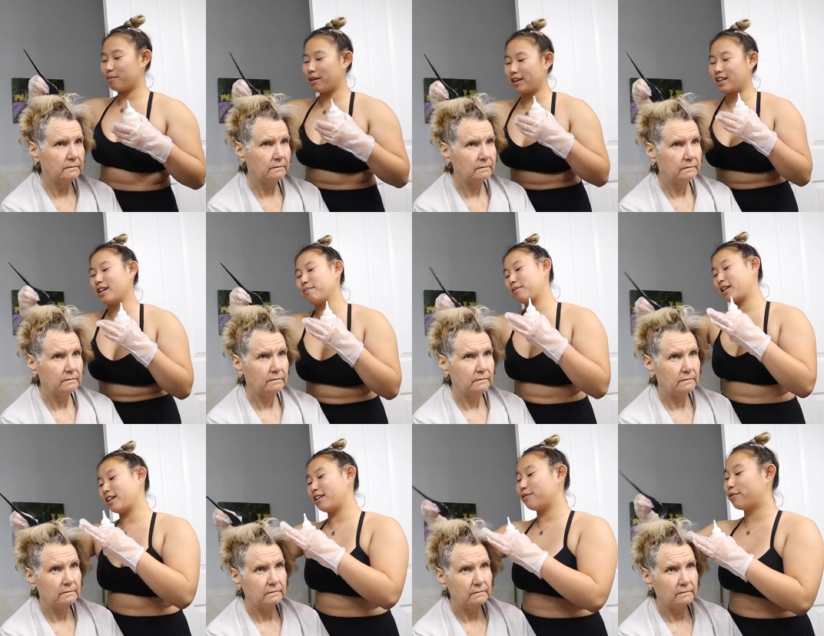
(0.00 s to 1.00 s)
Speaker 1: I'm like, yep,
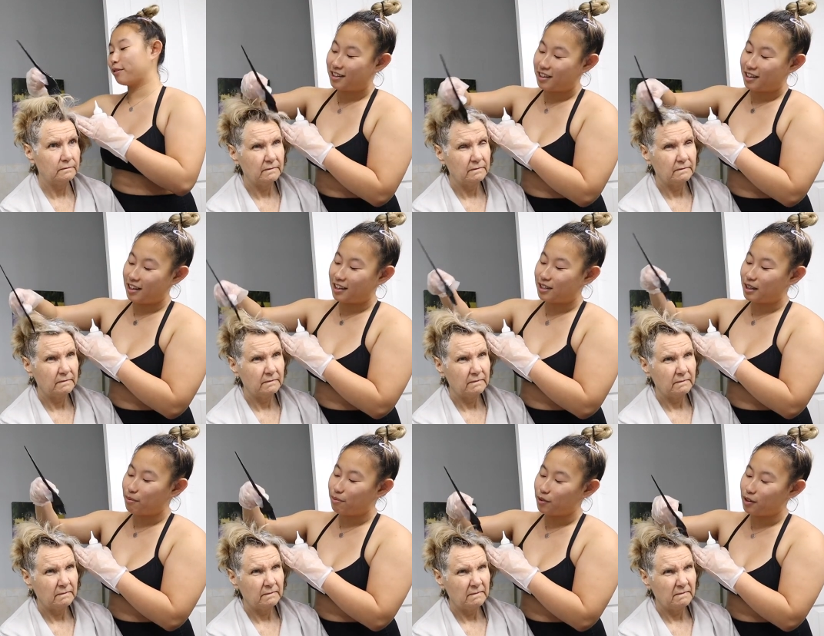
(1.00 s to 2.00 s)
kind of.
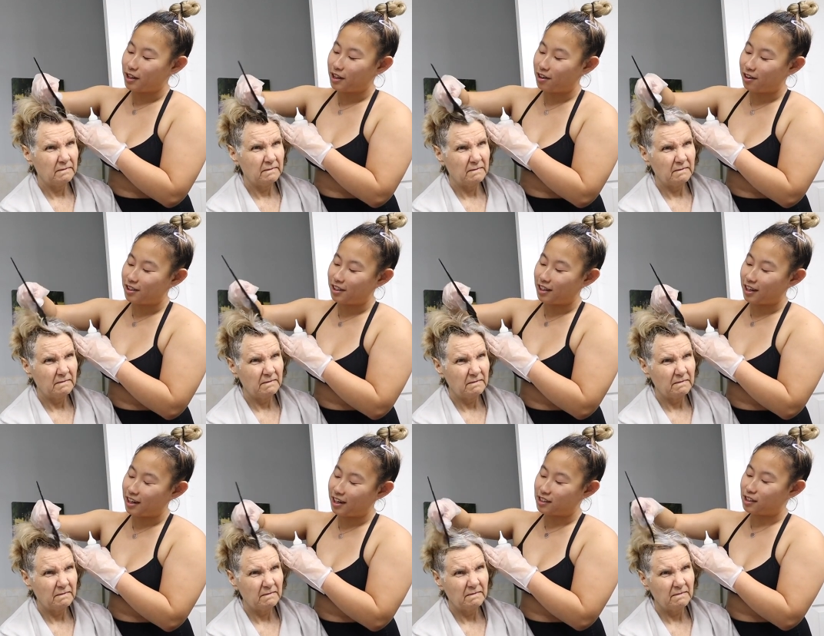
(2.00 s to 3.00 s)
Except for, like,
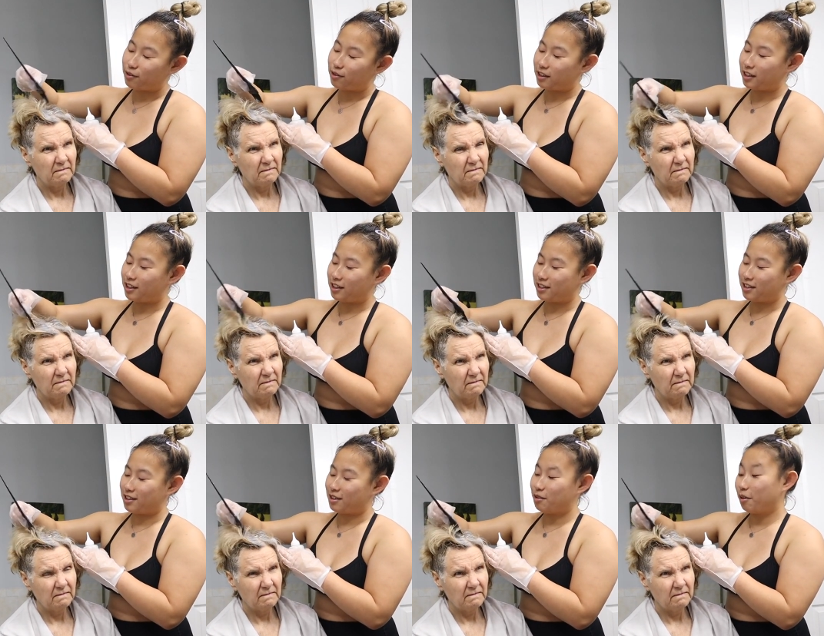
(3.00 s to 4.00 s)
Cartier, Tiffany's, you
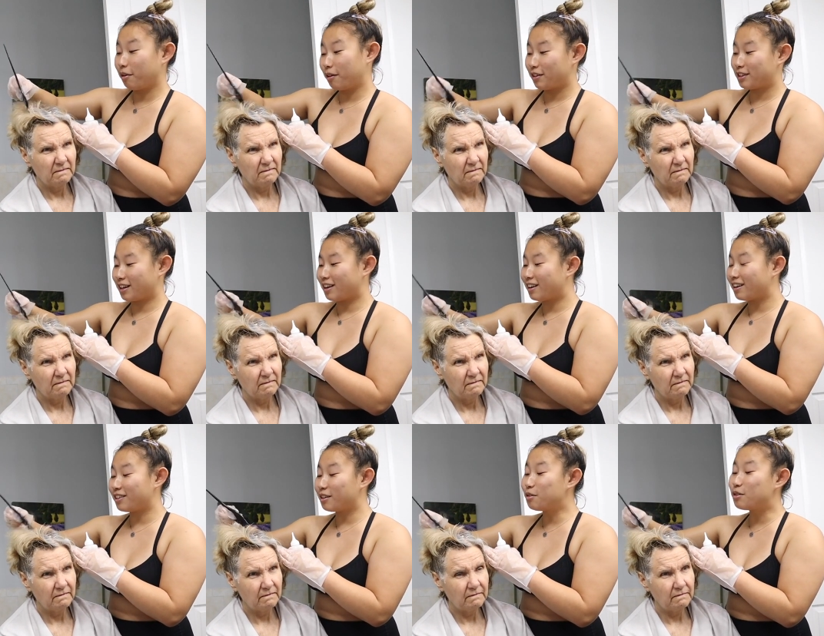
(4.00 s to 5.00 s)
know, Louis
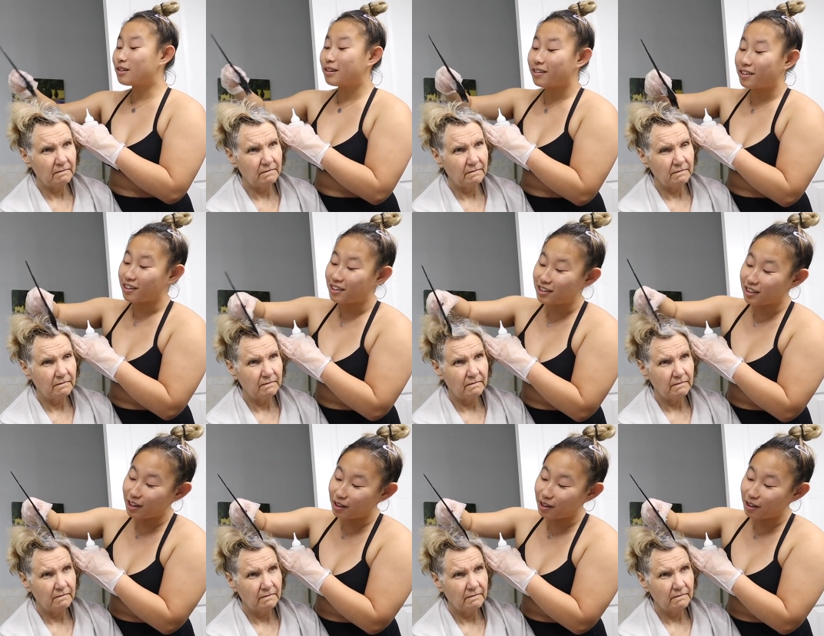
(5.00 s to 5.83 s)
Vuitton. Those stores,